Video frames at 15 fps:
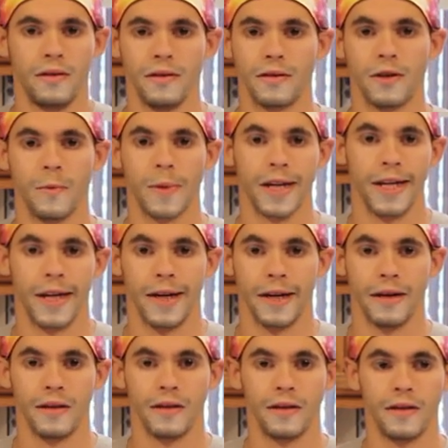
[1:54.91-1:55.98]
Don't be an
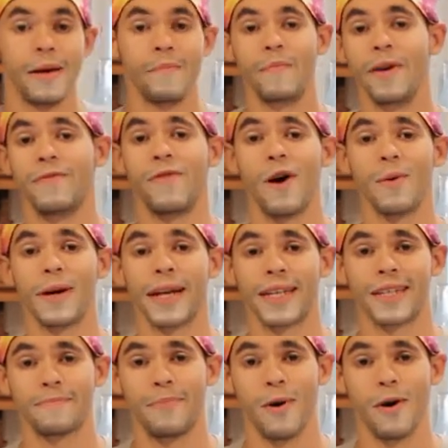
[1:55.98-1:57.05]
idiot. Before we get
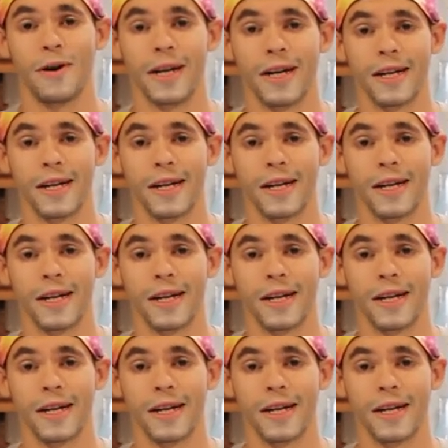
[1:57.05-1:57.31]
to pouring